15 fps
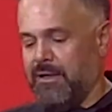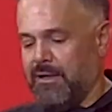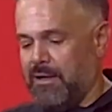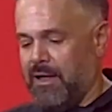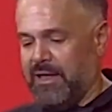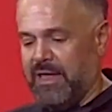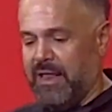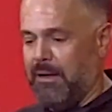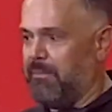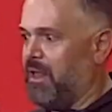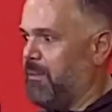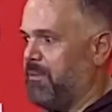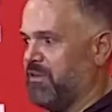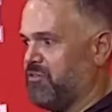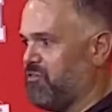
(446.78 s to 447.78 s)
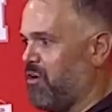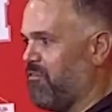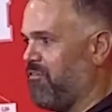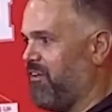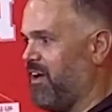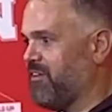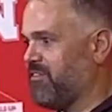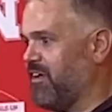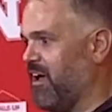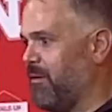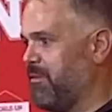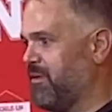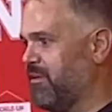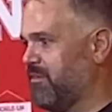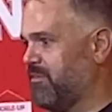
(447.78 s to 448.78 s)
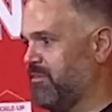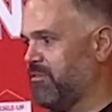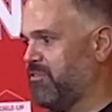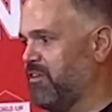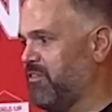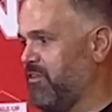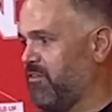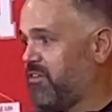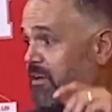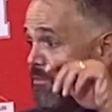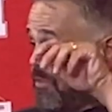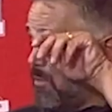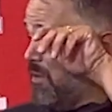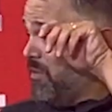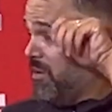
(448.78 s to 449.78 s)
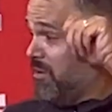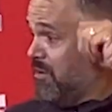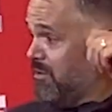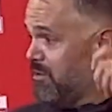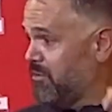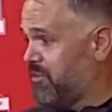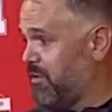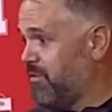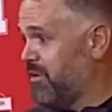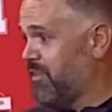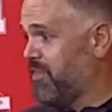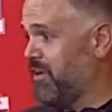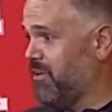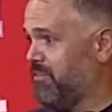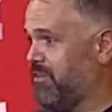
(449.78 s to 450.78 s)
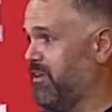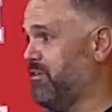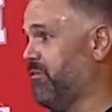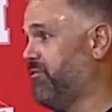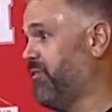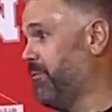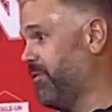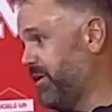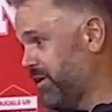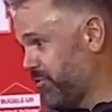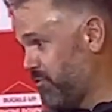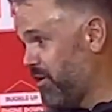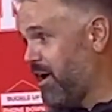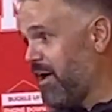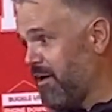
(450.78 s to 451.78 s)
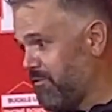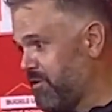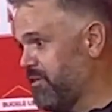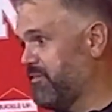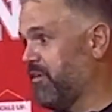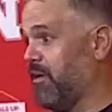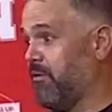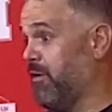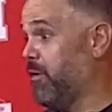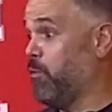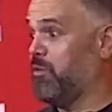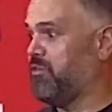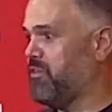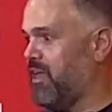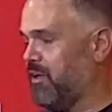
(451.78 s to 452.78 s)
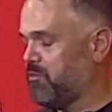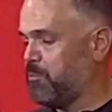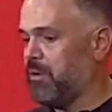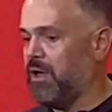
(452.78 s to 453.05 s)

Again, I'm not a big start fast guy, because you're sitting there 7-3 and then you're 7-0, all of a sudden you fumble the next drive, and it's like, all right, what's next?